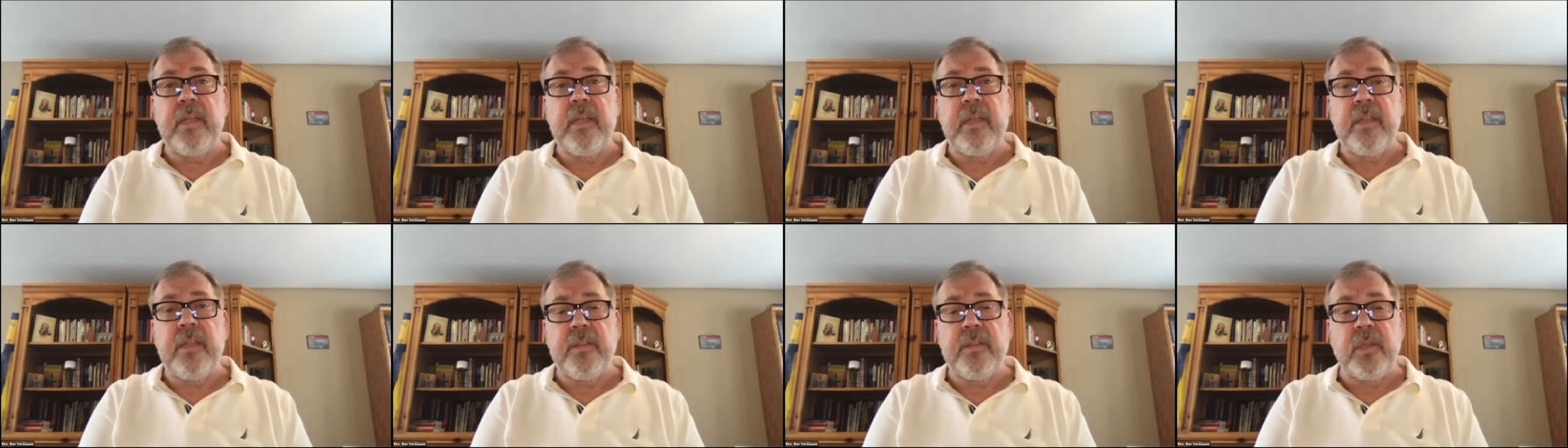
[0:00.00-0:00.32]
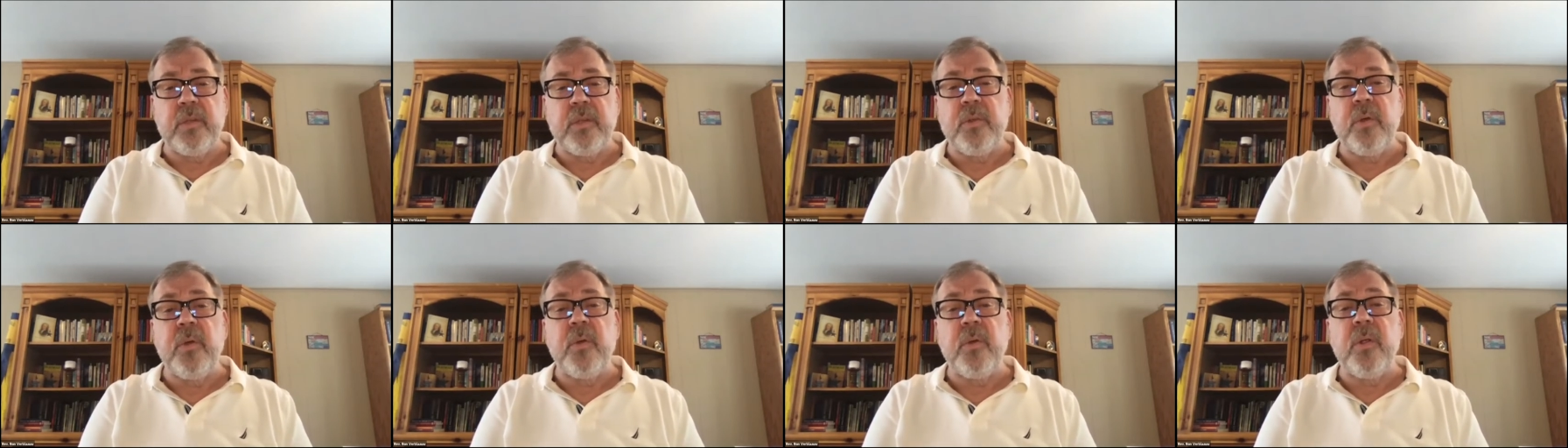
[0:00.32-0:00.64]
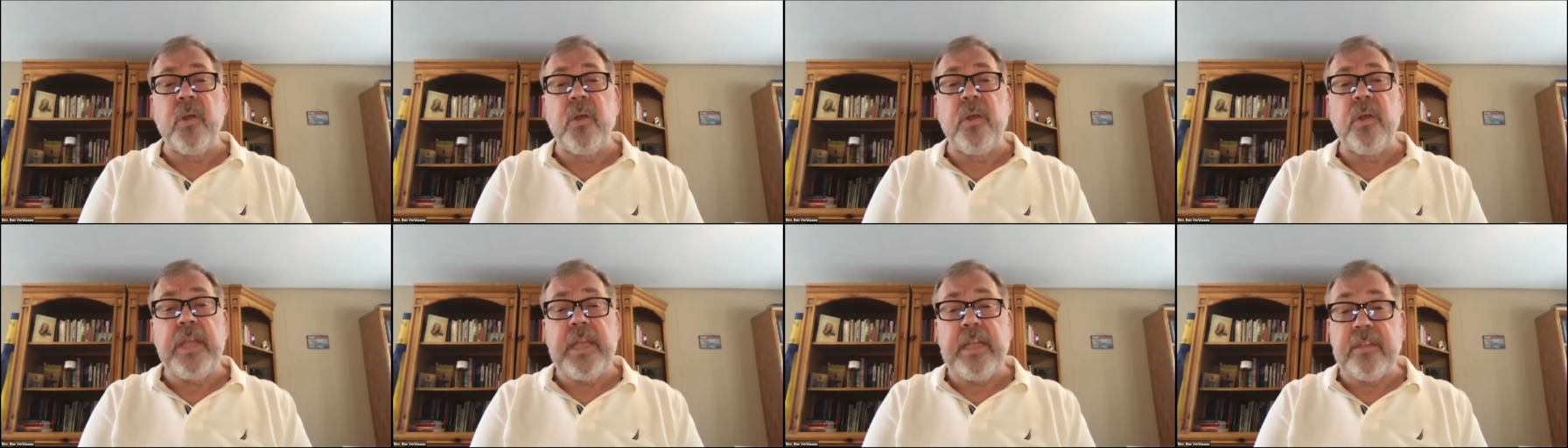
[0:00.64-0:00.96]
The
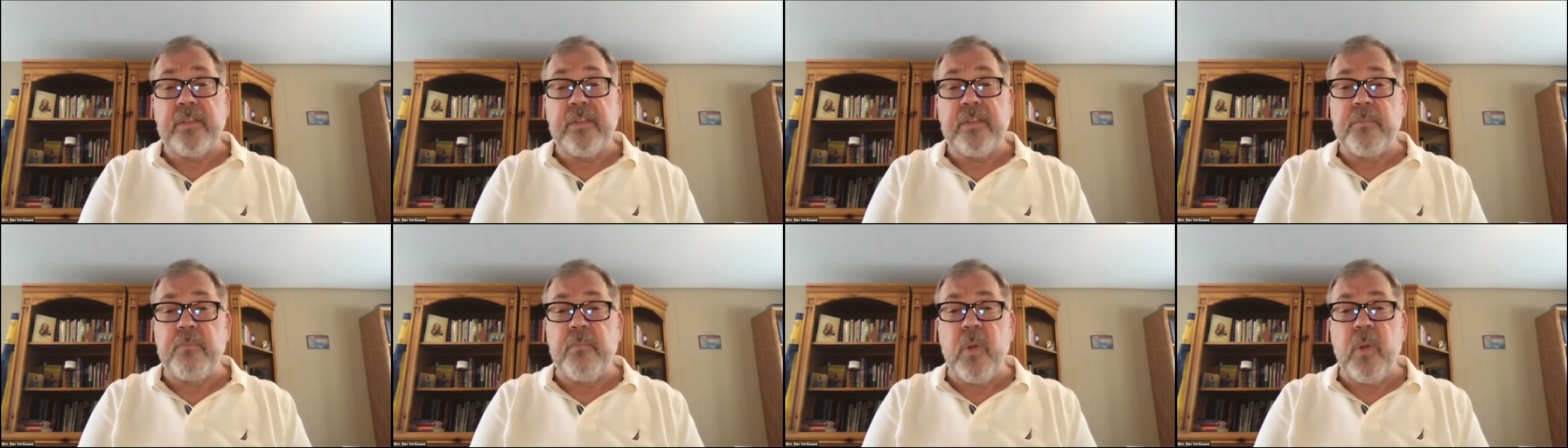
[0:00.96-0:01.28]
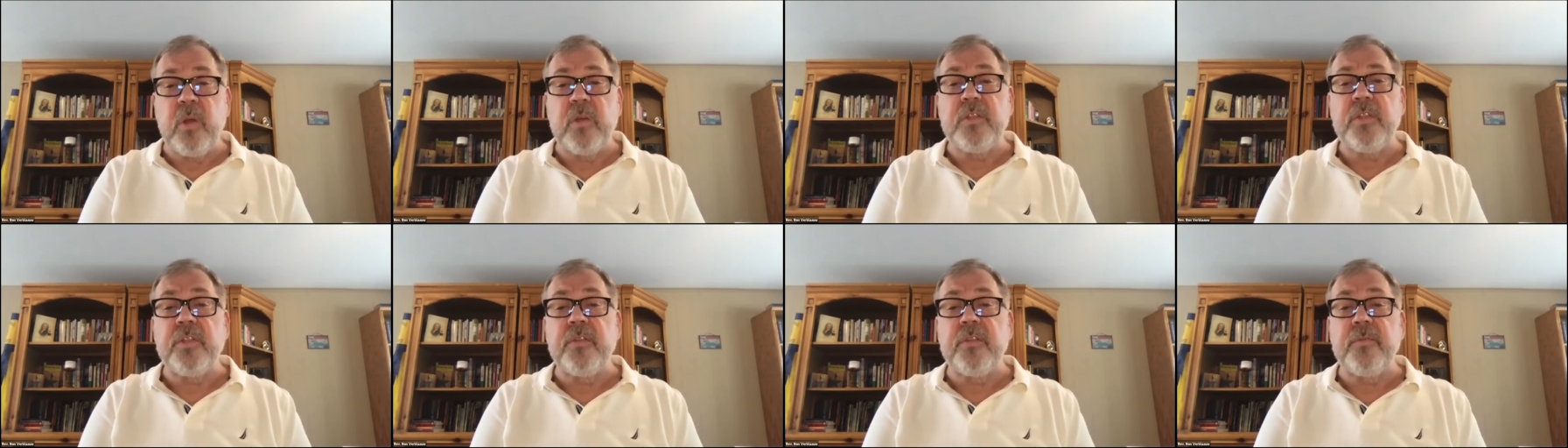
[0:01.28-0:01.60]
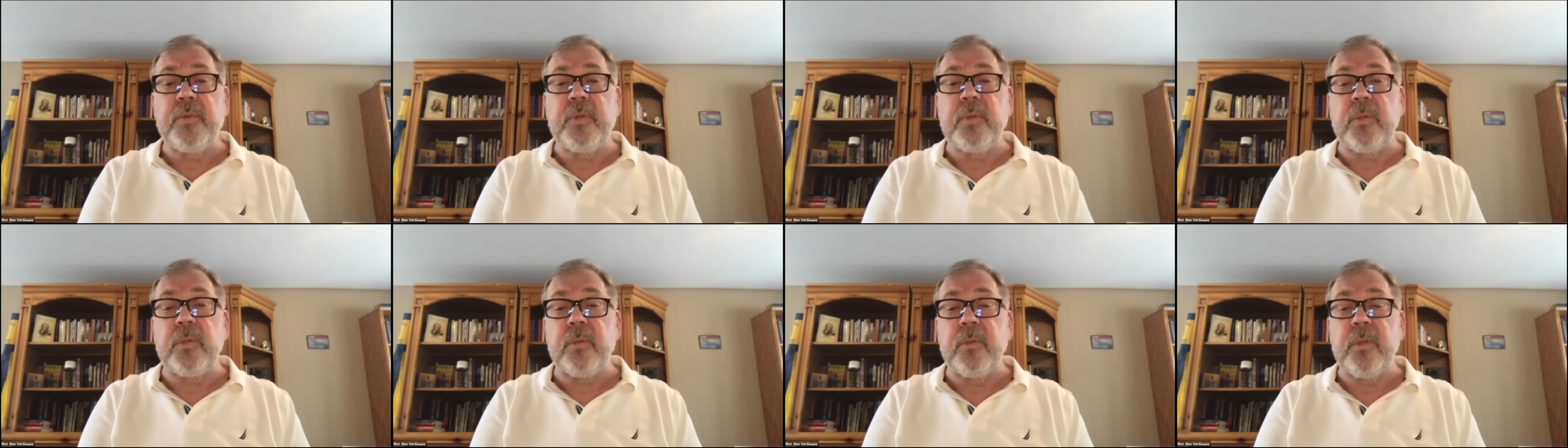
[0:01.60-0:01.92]
Lord is
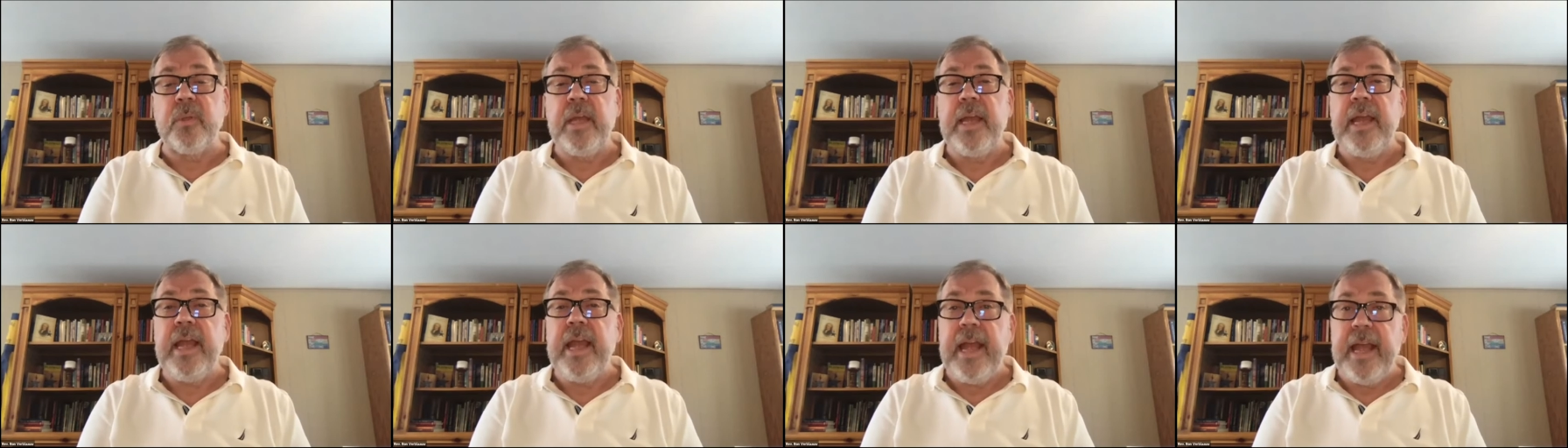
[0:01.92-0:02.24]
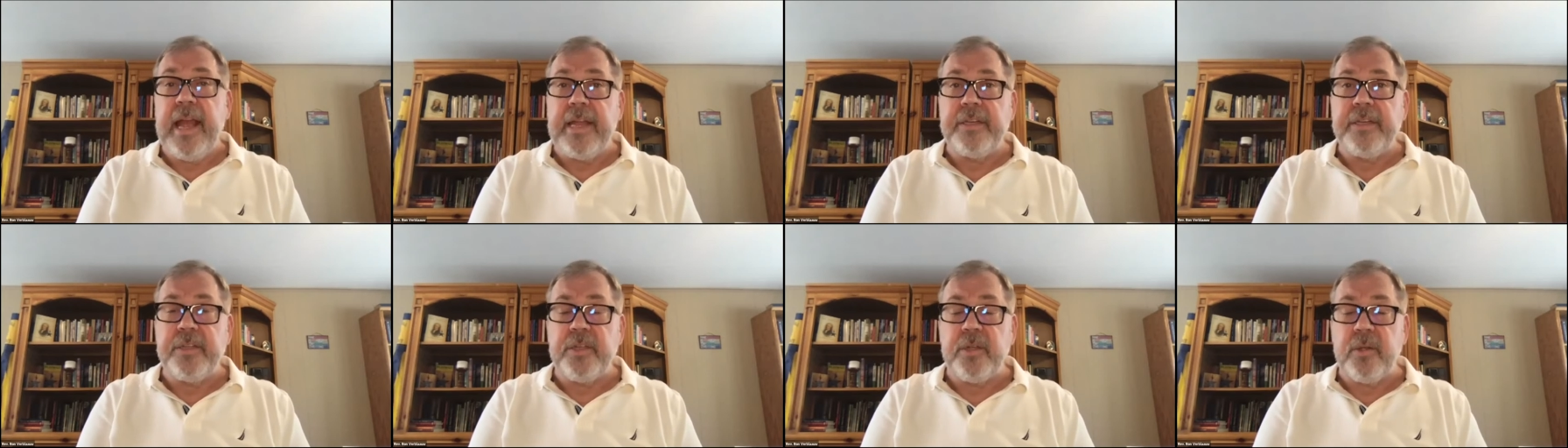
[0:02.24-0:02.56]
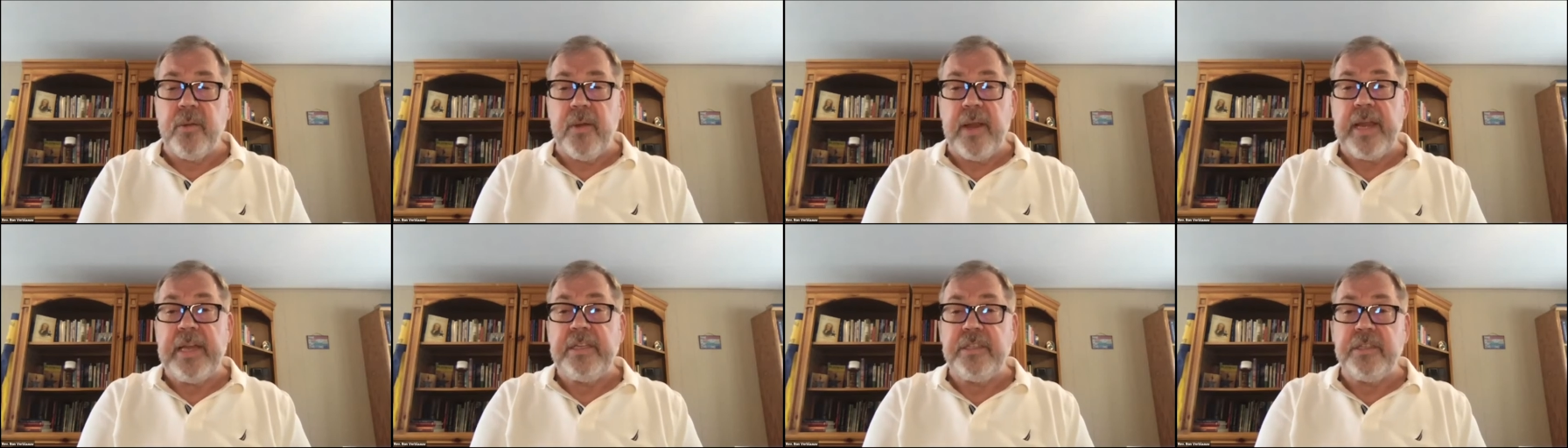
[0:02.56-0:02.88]
merciful and
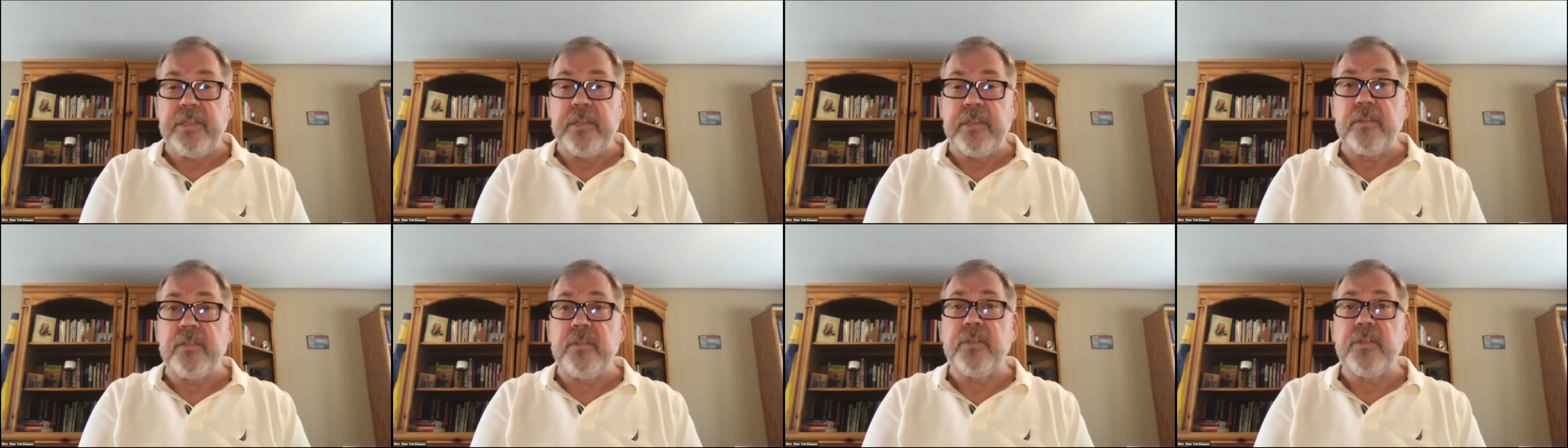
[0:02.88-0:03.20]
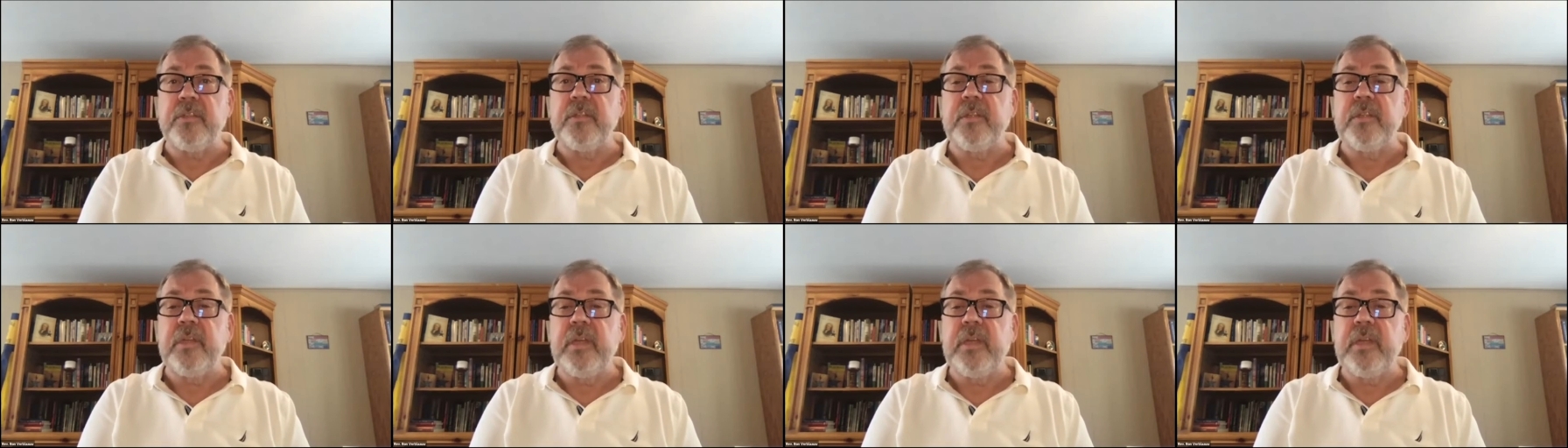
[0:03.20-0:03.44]
gracious,